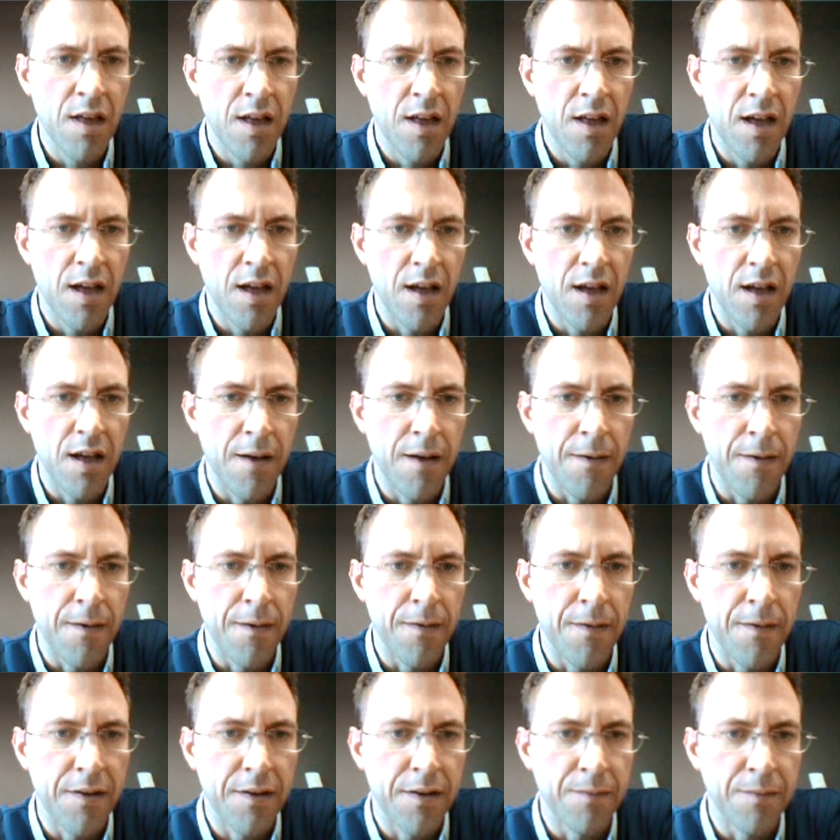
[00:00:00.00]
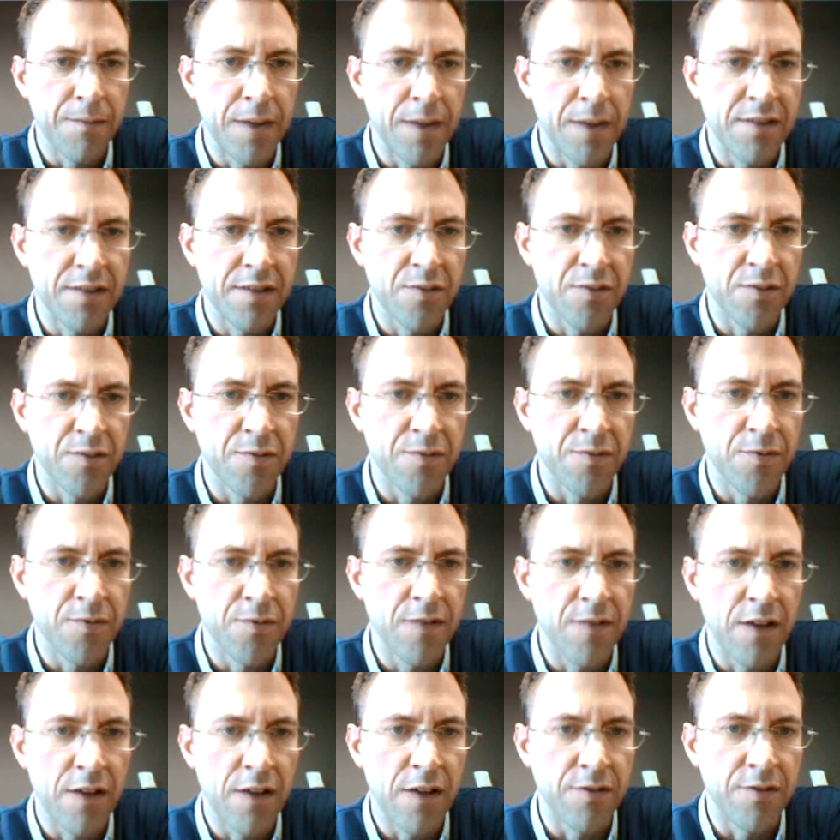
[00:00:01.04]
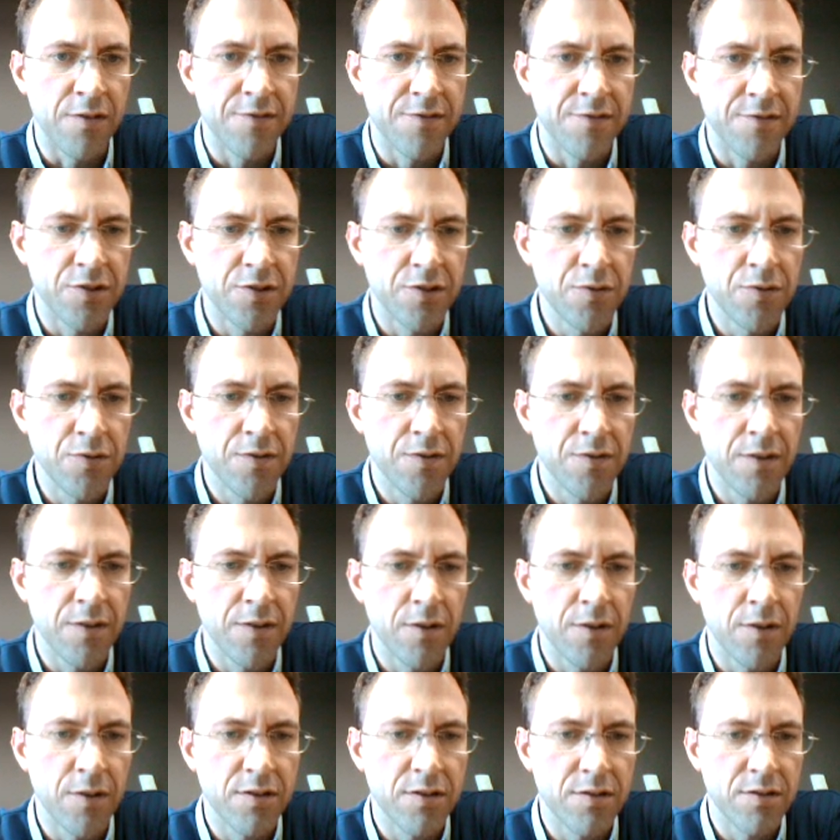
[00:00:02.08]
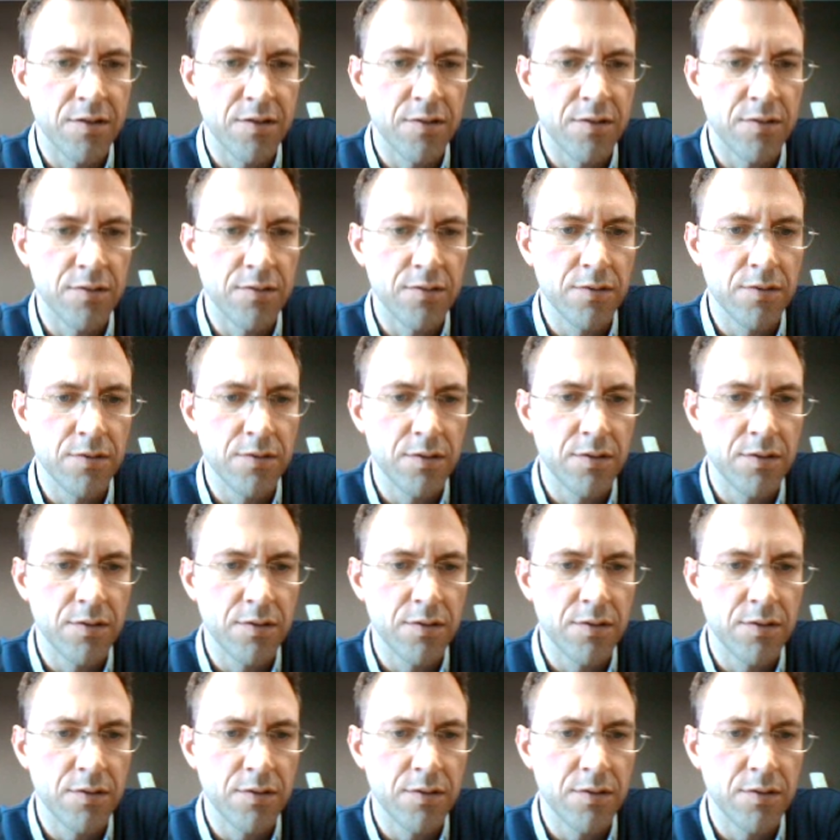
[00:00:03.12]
I can make this one out of 2 if I want to.